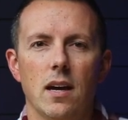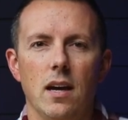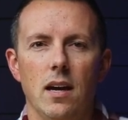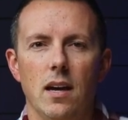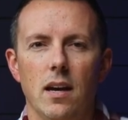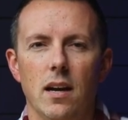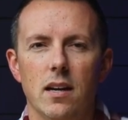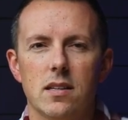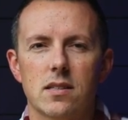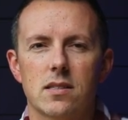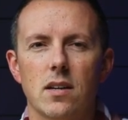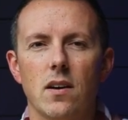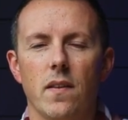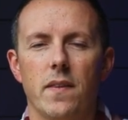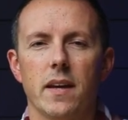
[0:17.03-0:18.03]
And I just
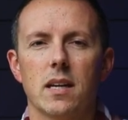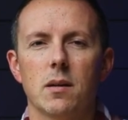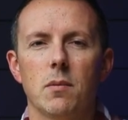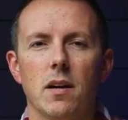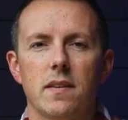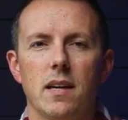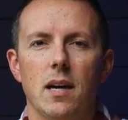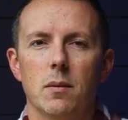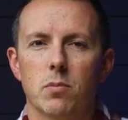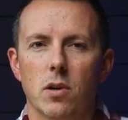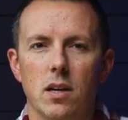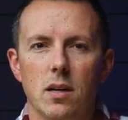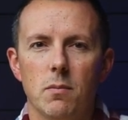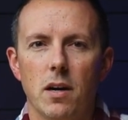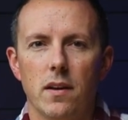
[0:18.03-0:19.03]
started thinking about that,
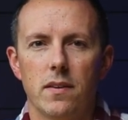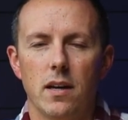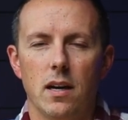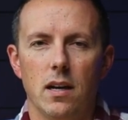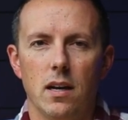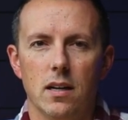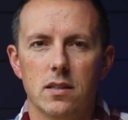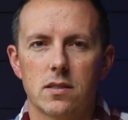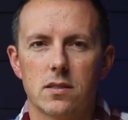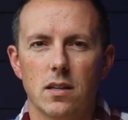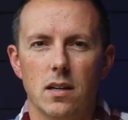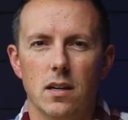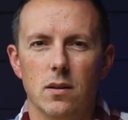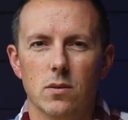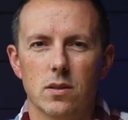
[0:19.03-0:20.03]
praying about that, and I just
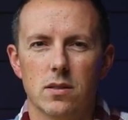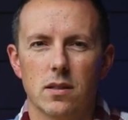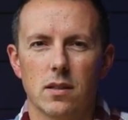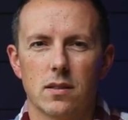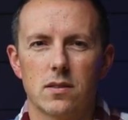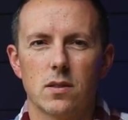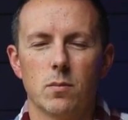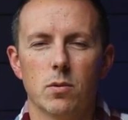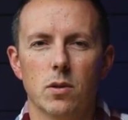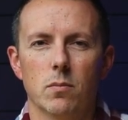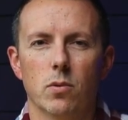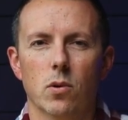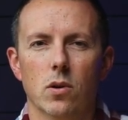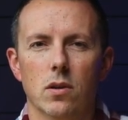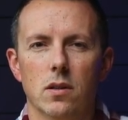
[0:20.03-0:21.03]
thought it was like super
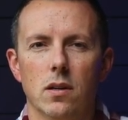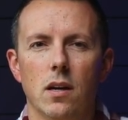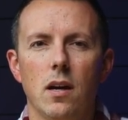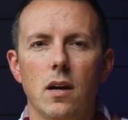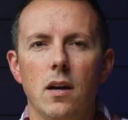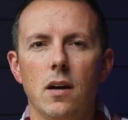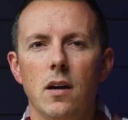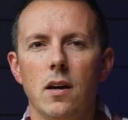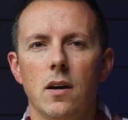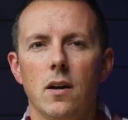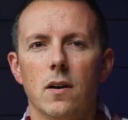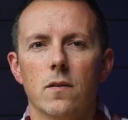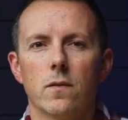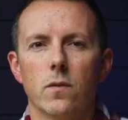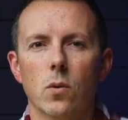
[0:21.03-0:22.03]
important
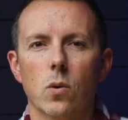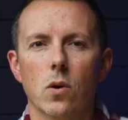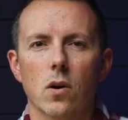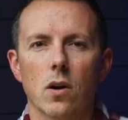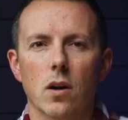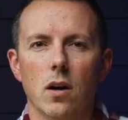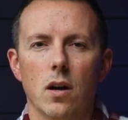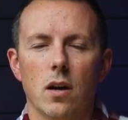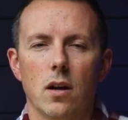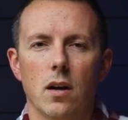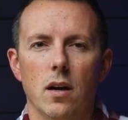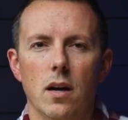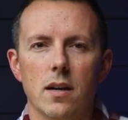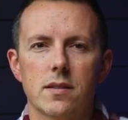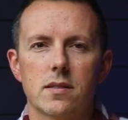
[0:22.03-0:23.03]
for
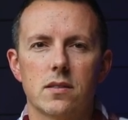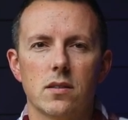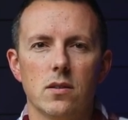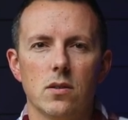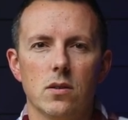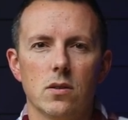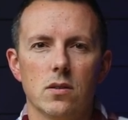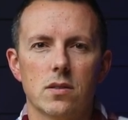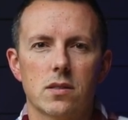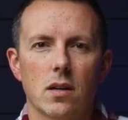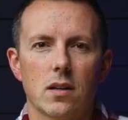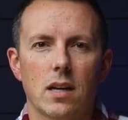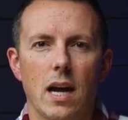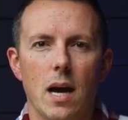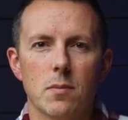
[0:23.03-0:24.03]
us to
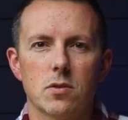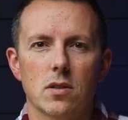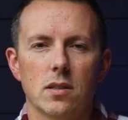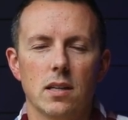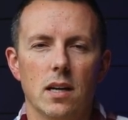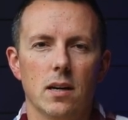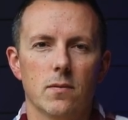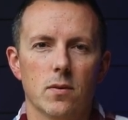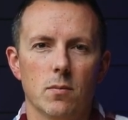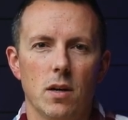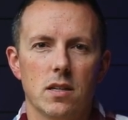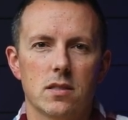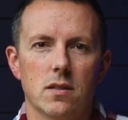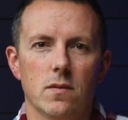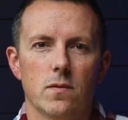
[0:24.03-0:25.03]
start capturing that
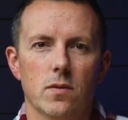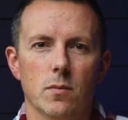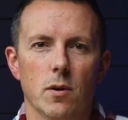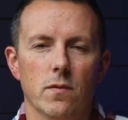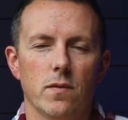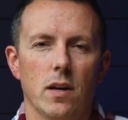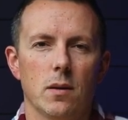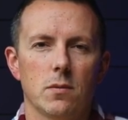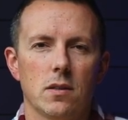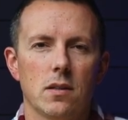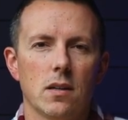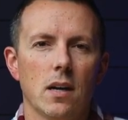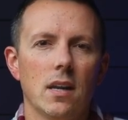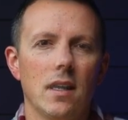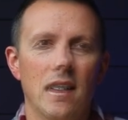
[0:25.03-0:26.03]
information from our family.
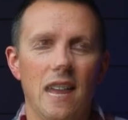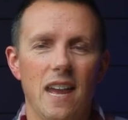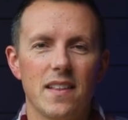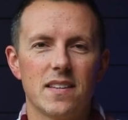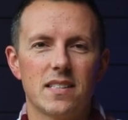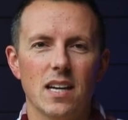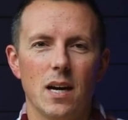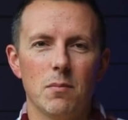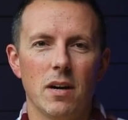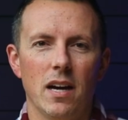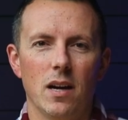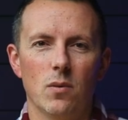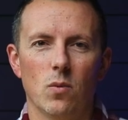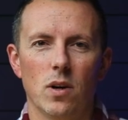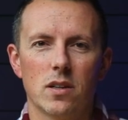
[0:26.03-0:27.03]
At the time, I
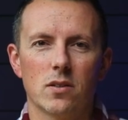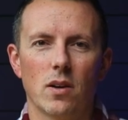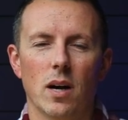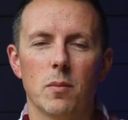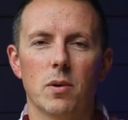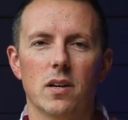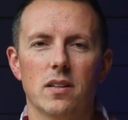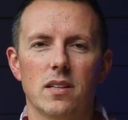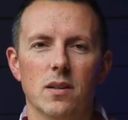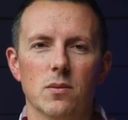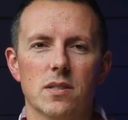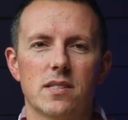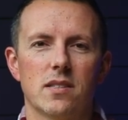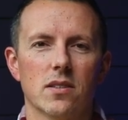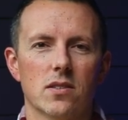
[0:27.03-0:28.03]
had one grandparent that
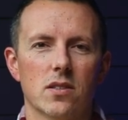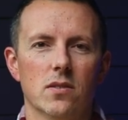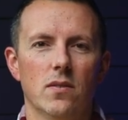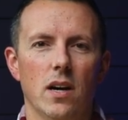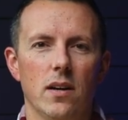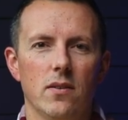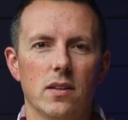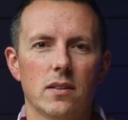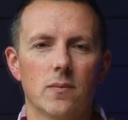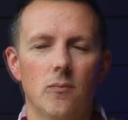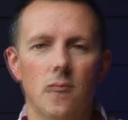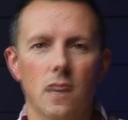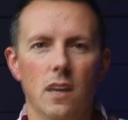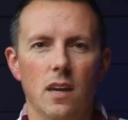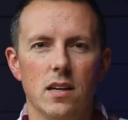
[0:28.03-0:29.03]
was still surviving.
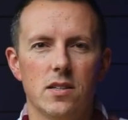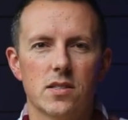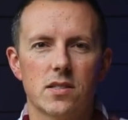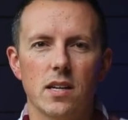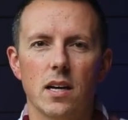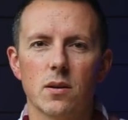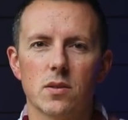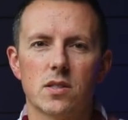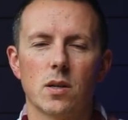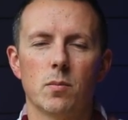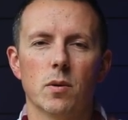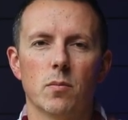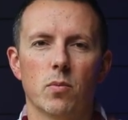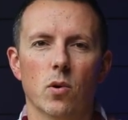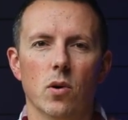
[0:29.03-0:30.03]
I just thought it was
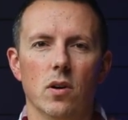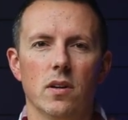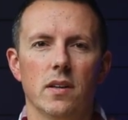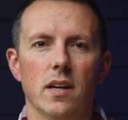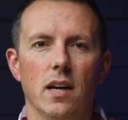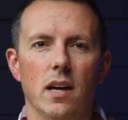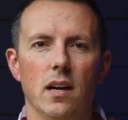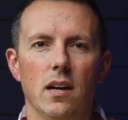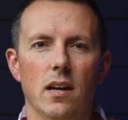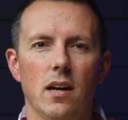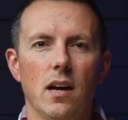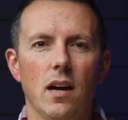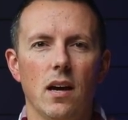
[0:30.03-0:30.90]
super important that